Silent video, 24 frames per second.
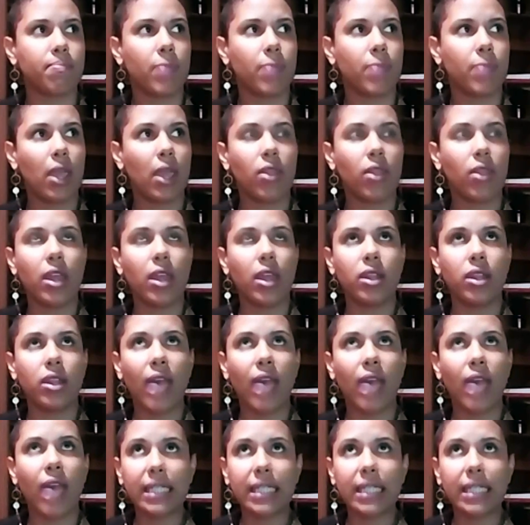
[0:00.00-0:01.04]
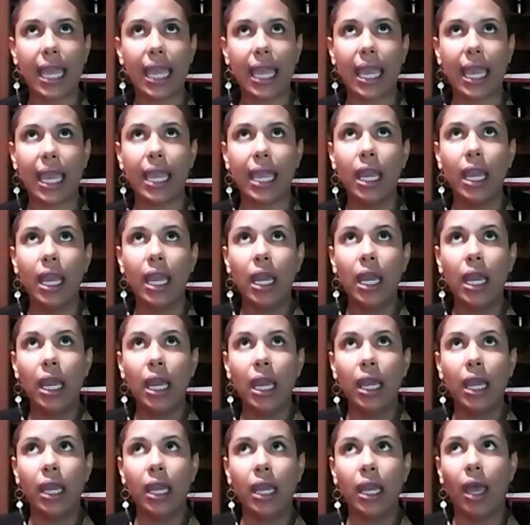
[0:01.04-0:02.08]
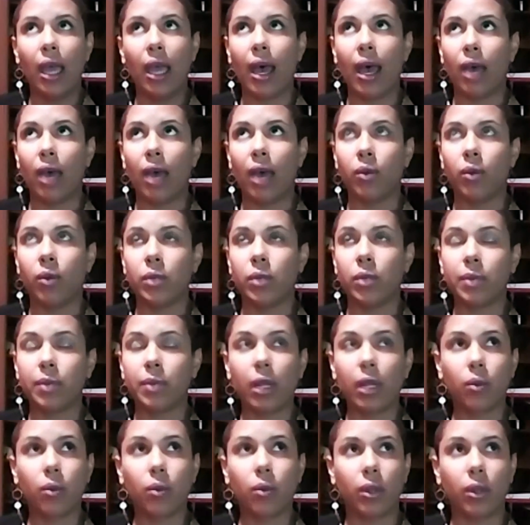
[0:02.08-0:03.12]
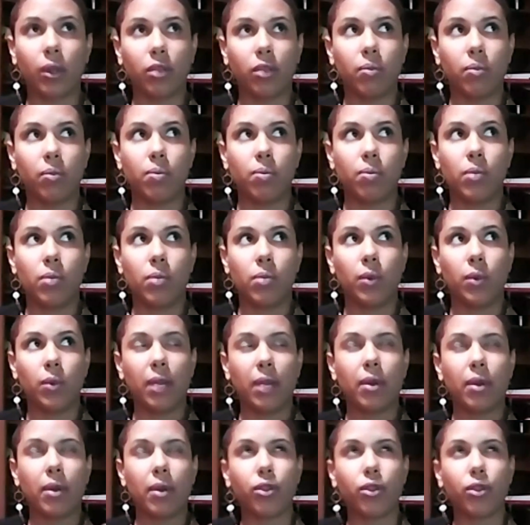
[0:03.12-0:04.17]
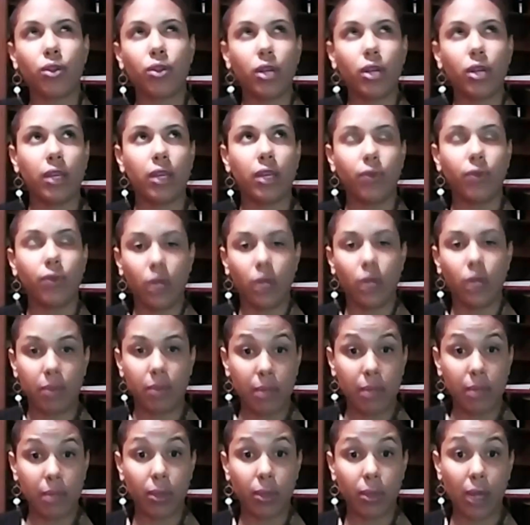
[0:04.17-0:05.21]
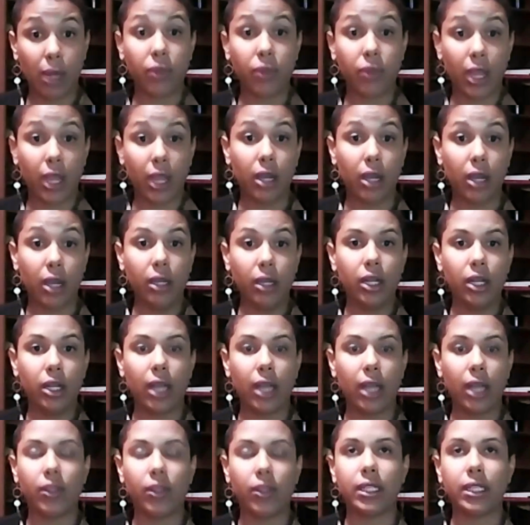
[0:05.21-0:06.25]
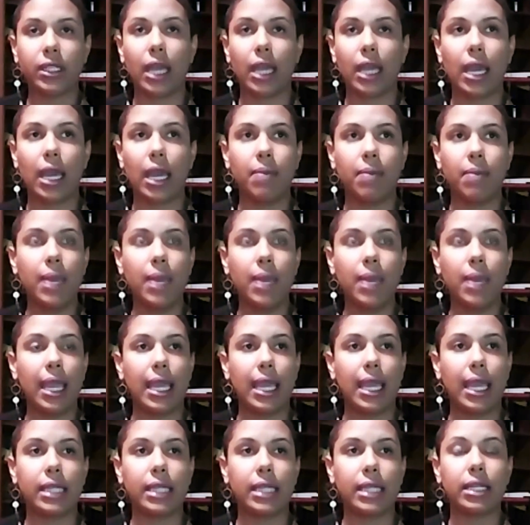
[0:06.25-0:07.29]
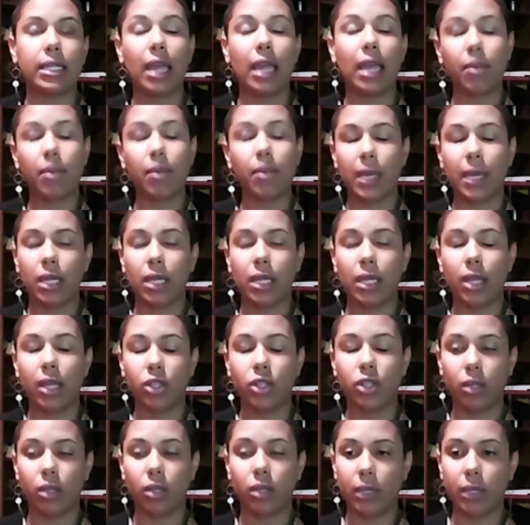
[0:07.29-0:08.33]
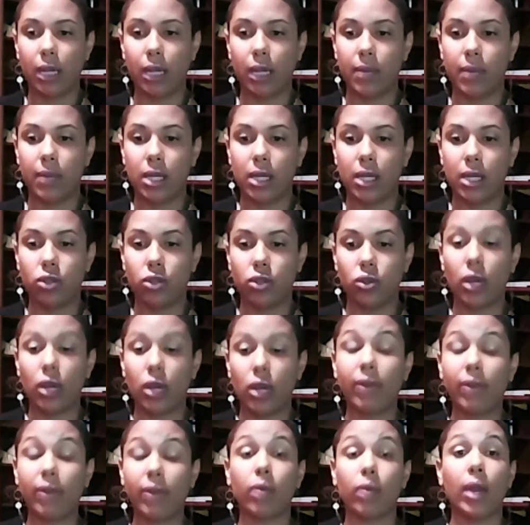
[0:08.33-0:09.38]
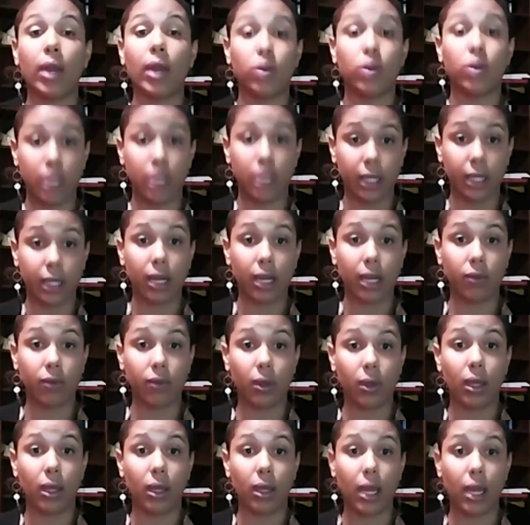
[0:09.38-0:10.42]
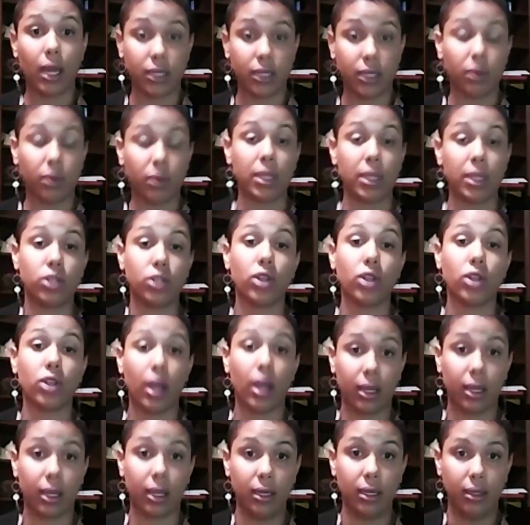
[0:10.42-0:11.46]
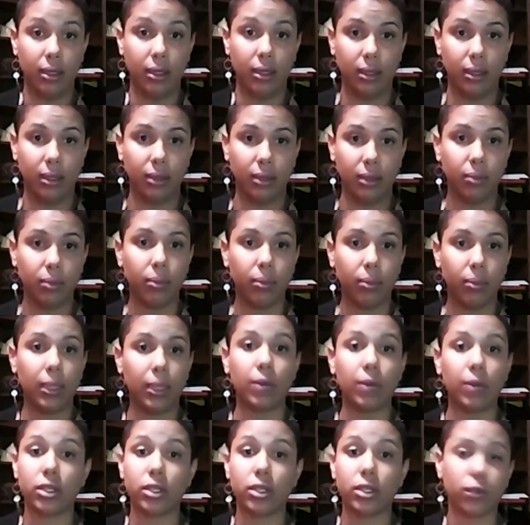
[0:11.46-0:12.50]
and then that day, uh, was probably one of the, we had about thirty, forty people out there at the time. And that man, that gentleman had been driving around yelling at us from his truck. He wasn't the